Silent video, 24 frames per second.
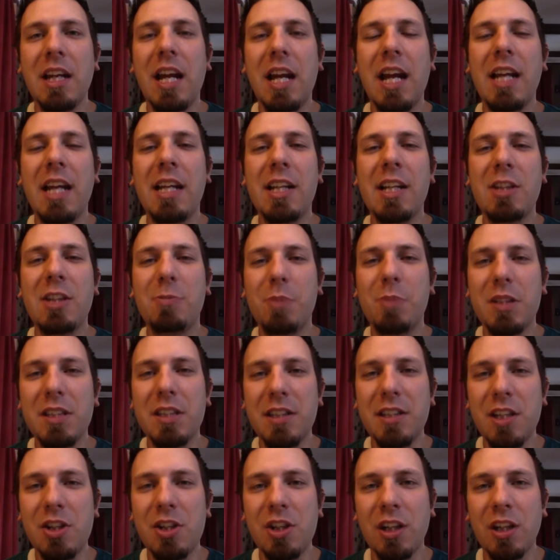and His
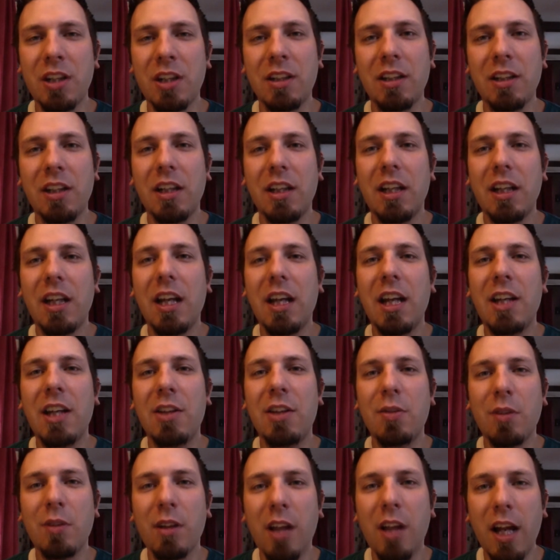position in
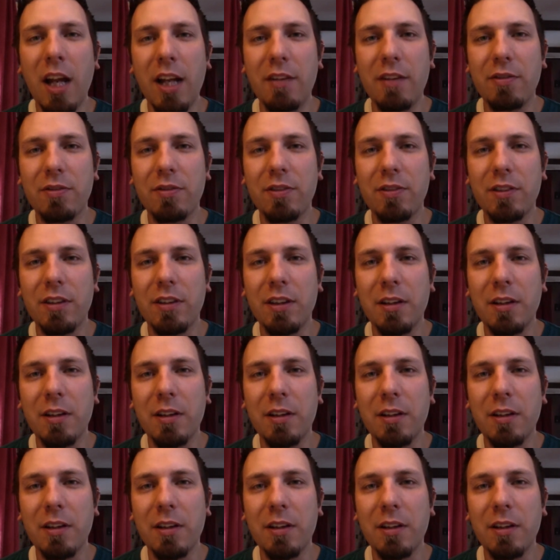your life.